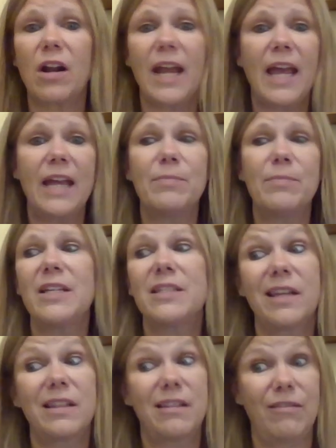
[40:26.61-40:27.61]
at A and B
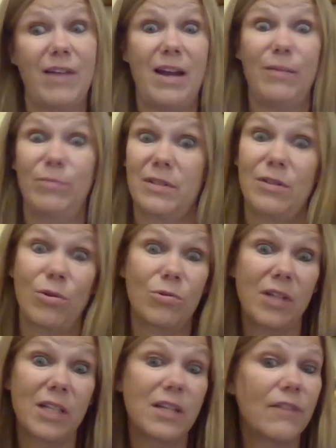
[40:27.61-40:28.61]
said the vibe was
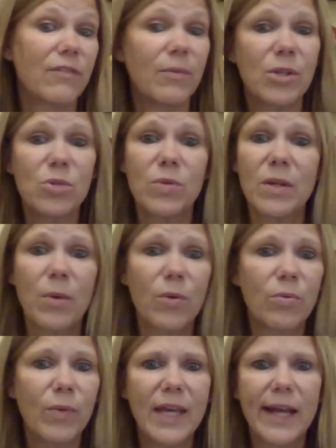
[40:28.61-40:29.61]
totally different between
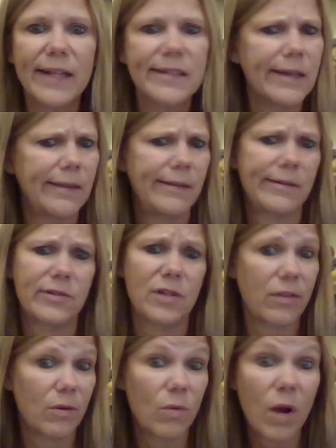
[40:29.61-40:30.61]
both weekends and there's
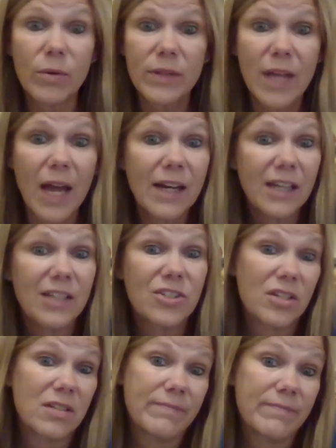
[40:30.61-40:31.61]
nothing wrong with that. It
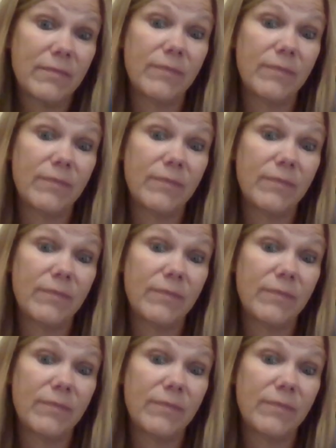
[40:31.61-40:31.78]
just,